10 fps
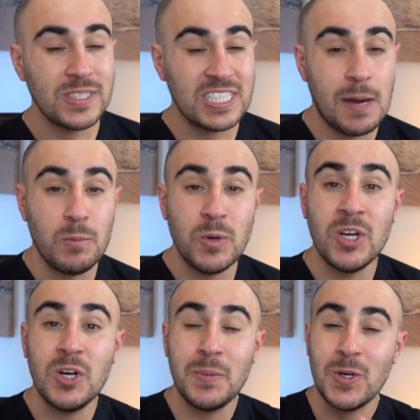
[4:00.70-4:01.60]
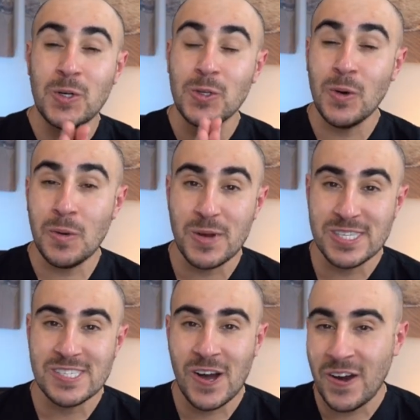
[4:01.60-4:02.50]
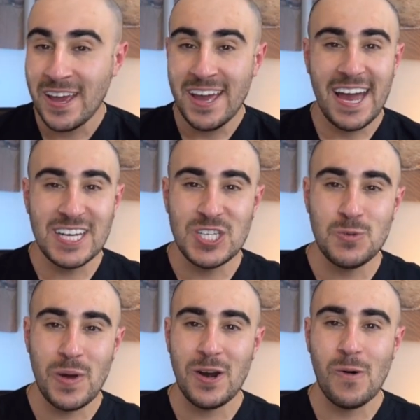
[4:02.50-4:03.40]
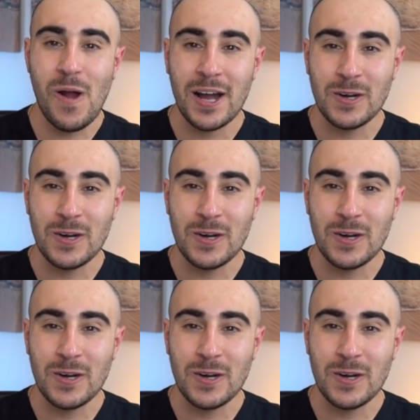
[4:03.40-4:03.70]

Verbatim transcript: time we can put her lower braces on and she's ready to rock and